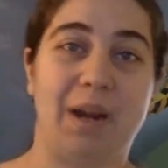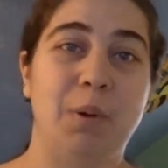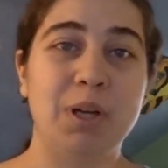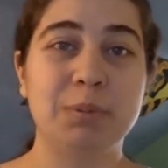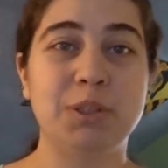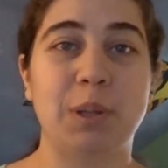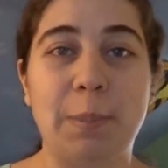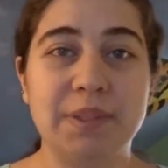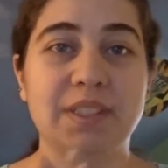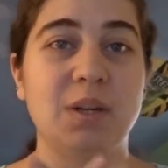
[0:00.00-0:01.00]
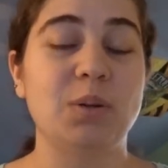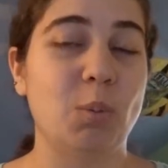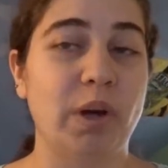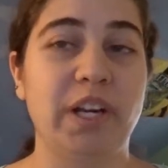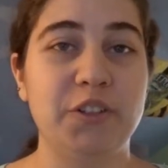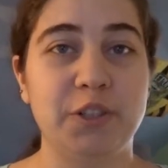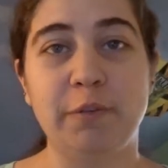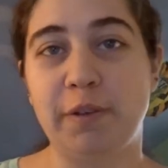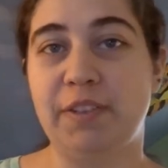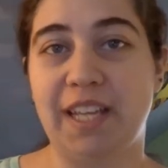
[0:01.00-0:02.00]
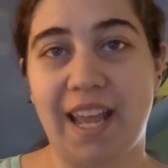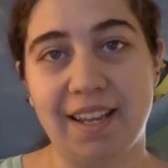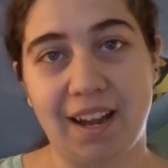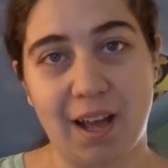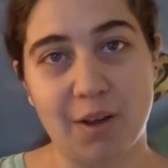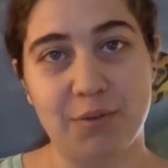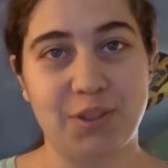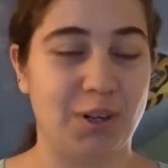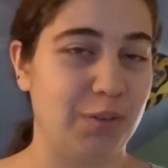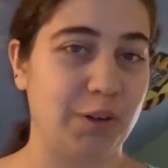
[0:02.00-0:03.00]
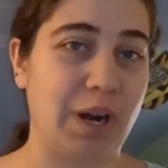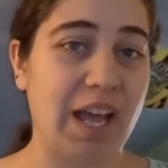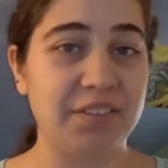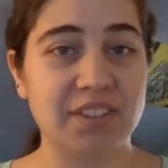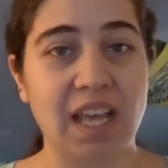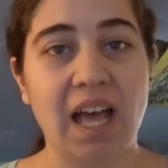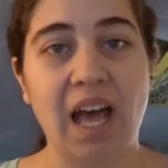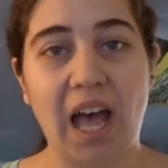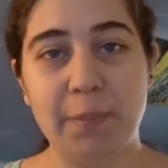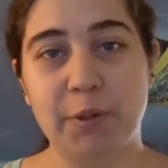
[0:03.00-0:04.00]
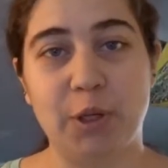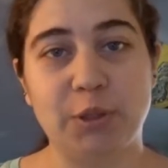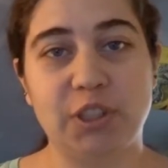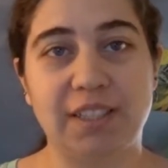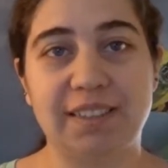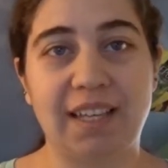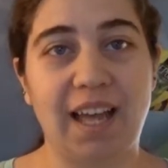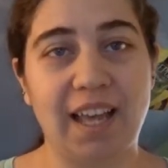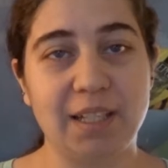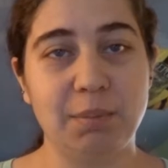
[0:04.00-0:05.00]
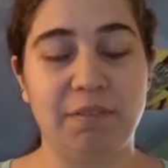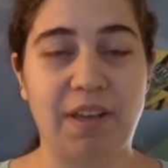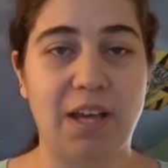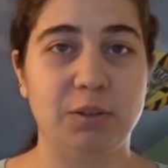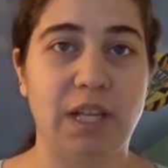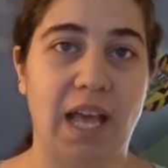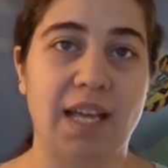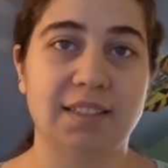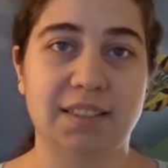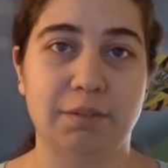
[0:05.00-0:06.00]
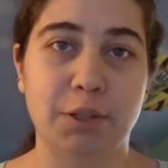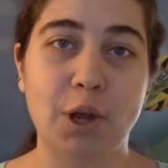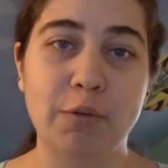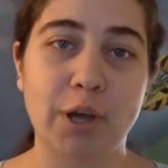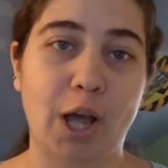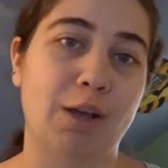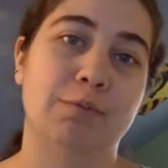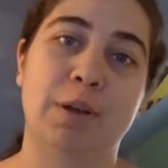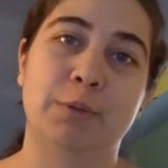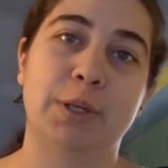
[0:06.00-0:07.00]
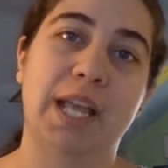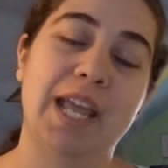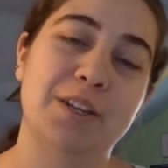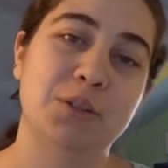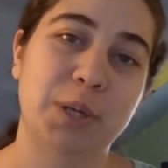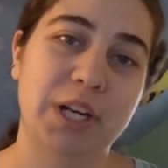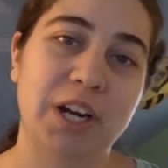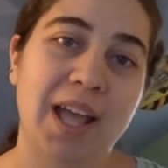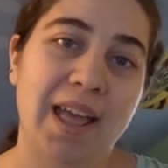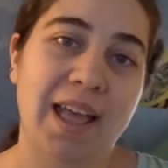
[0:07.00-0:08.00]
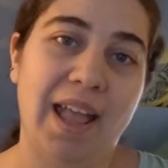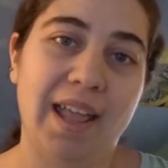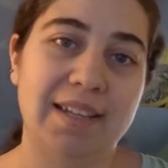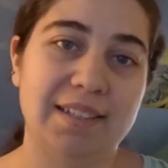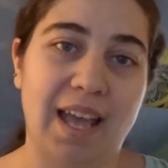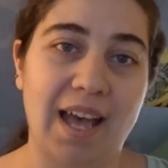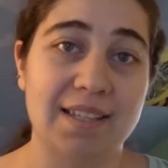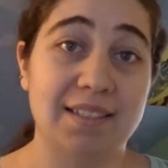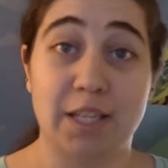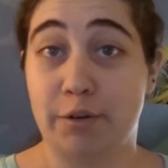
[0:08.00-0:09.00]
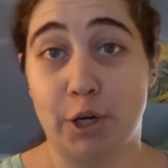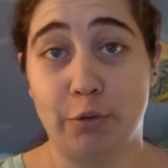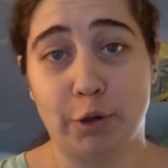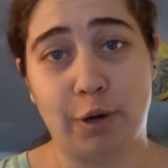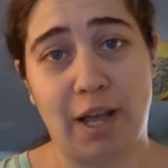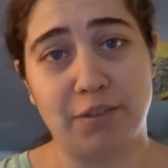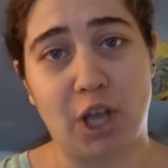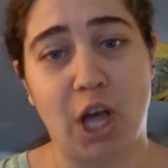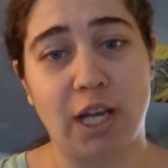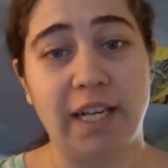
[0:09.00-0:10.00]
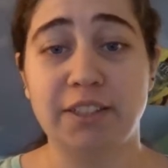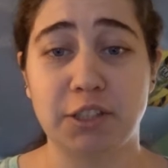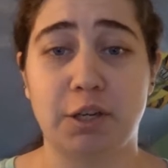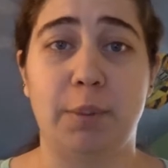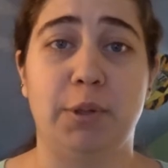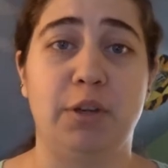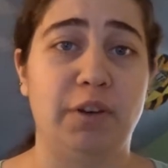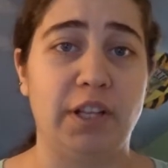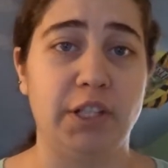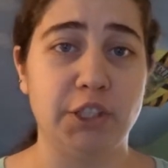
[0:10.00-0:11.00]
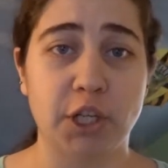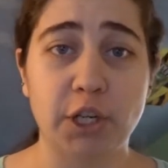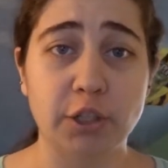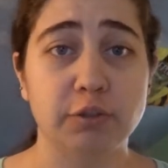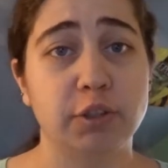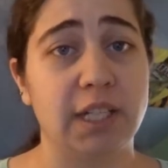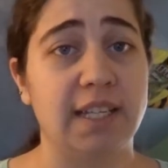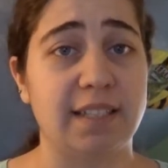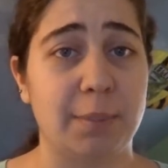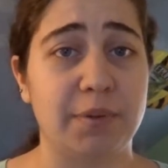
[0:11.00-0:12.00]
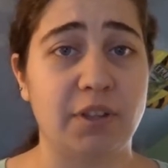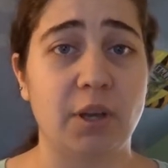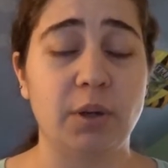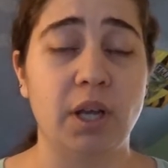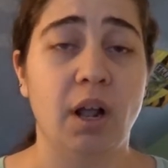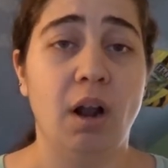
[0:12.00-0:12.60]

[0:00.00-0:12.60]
and welcome to episode one hundred fifty-eight of Serenova Crafts. I'm your host, Jessica. I can be found as Serenova on Ravelry and Twitter, and as Serenova Crafts on Instagram. You can find the show notes for today's episode